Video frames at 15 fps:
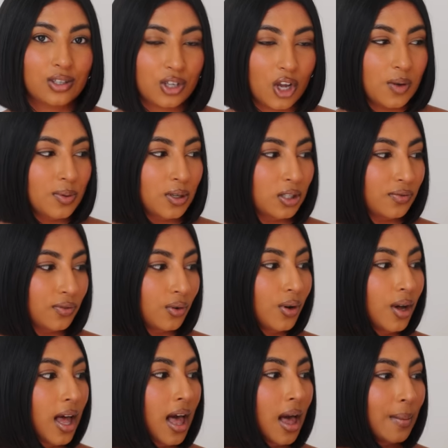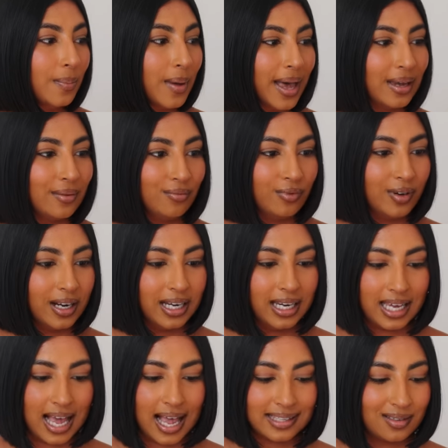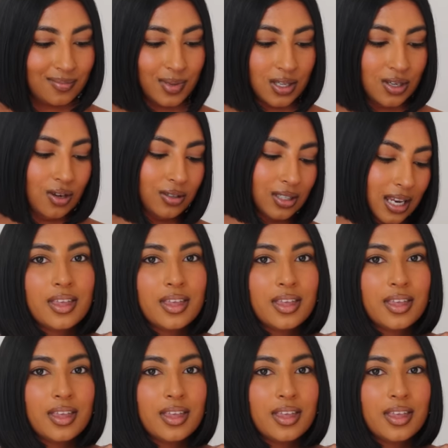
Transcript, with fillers: so beautiful, but it really hasn't been used.